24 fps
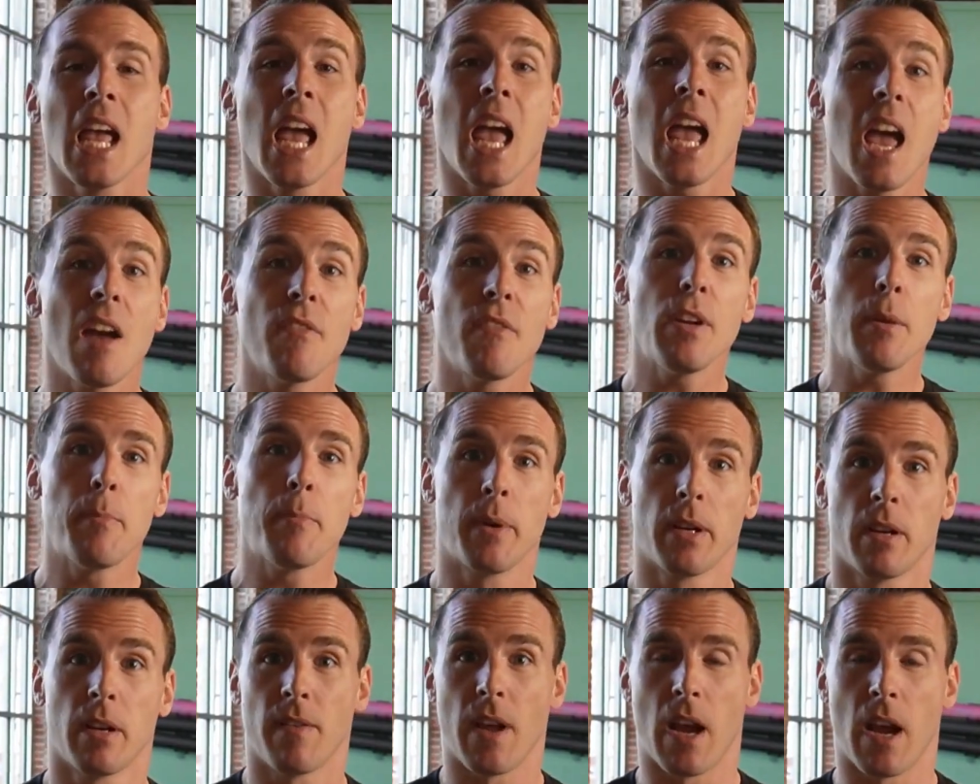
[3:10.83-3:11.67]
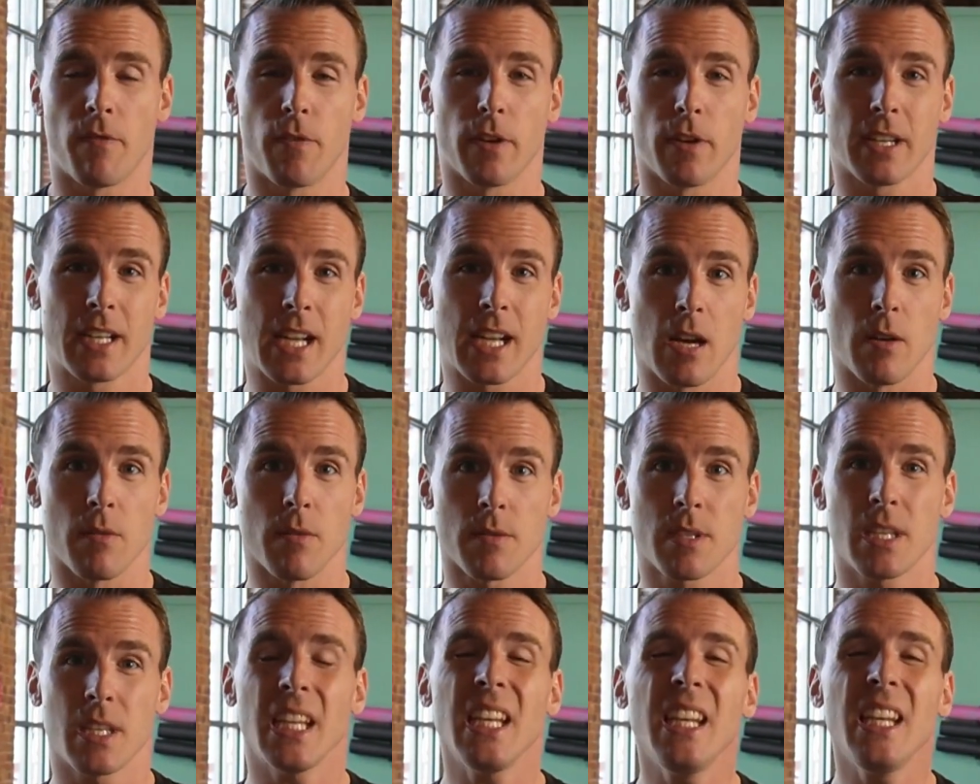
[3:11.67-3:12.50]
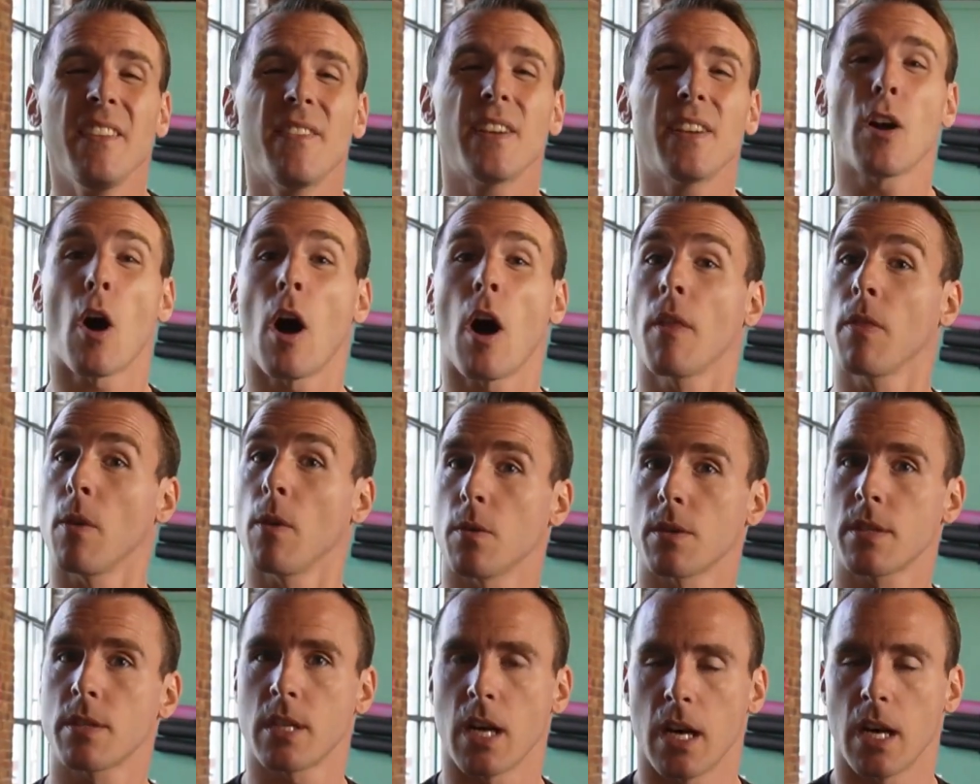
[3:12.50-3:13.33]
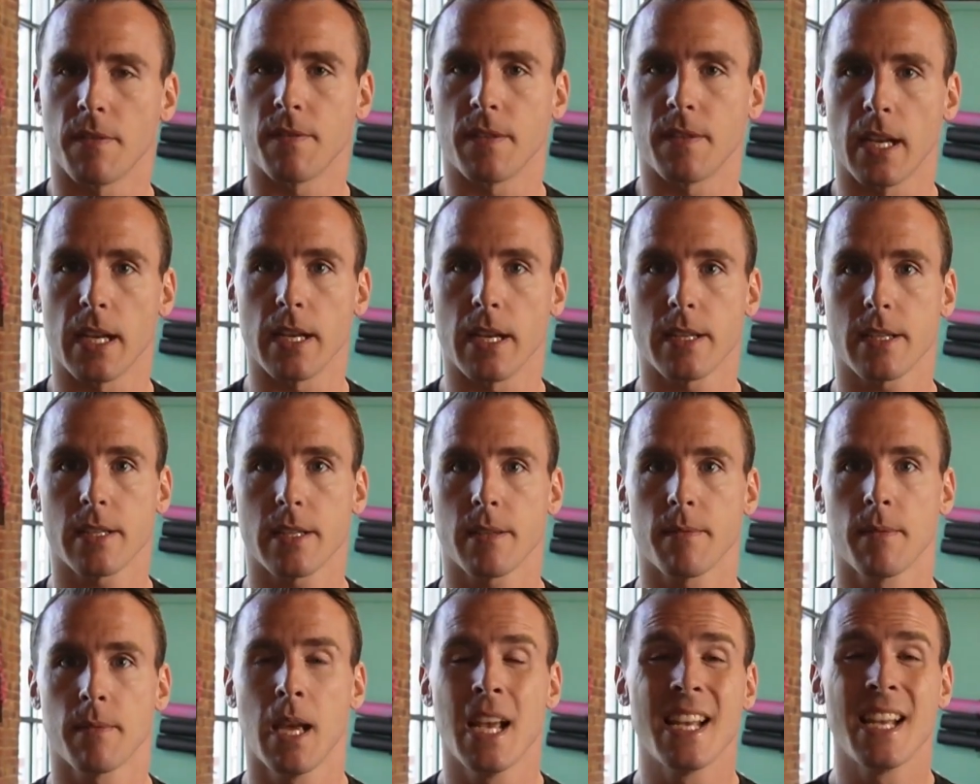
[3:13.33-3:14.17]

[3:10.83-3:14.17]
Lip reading: Every bit of effort counts, even on those tough days.